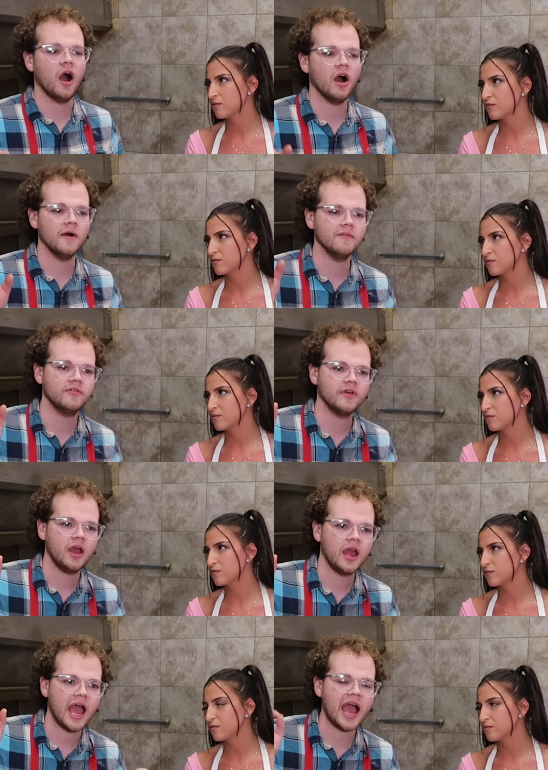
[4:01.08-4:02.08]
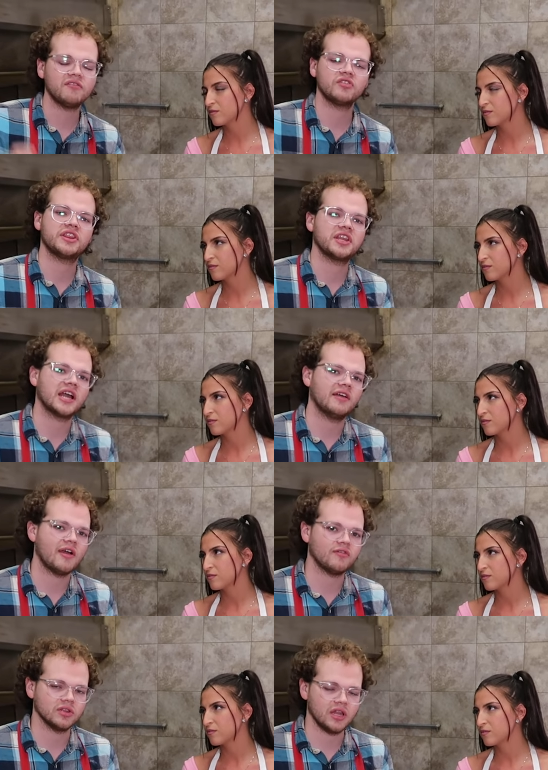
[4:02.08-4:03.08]
Speaker 1: of everything
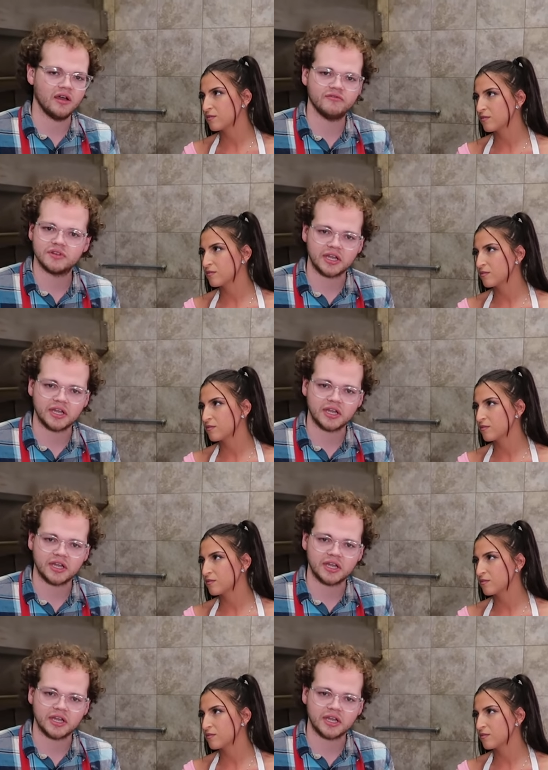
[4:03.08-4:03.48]
I've ever loved.